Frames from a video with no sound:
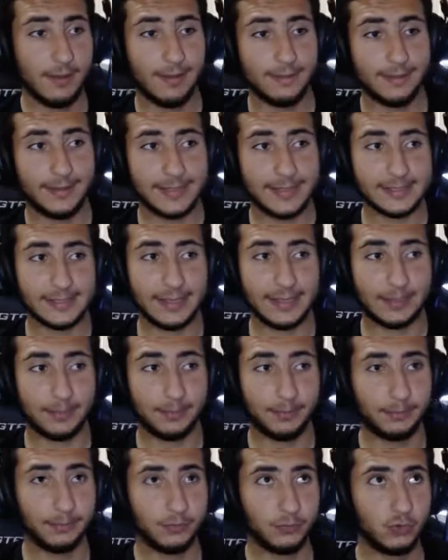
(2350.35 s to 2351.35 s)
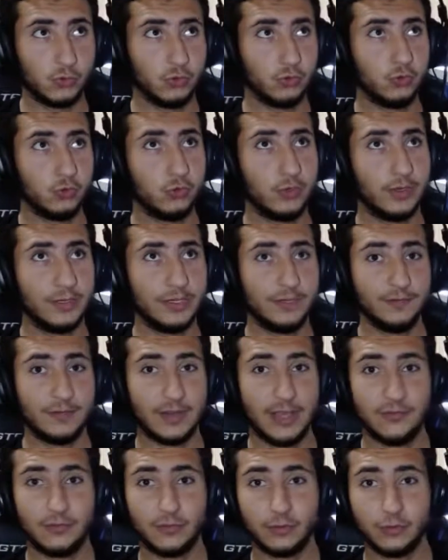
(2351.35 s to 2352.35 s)
That's like
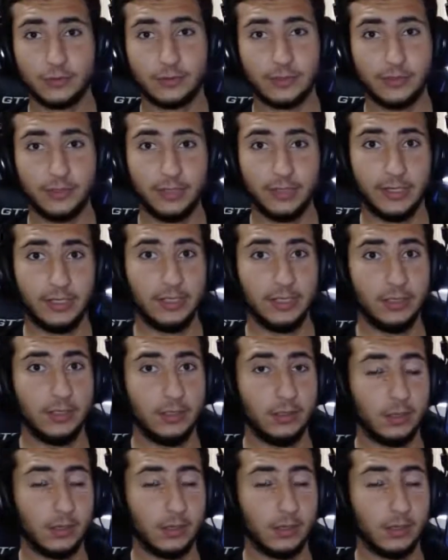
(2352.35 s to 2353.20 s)
25 to 30